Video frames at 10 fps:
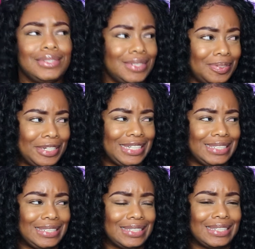
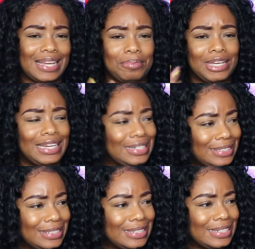what? Come again?
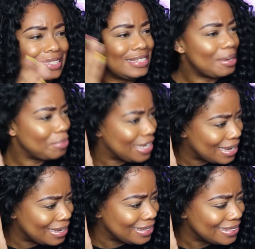Tell me
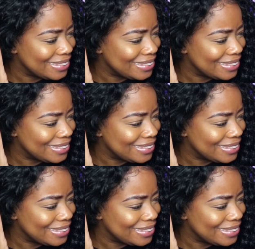again?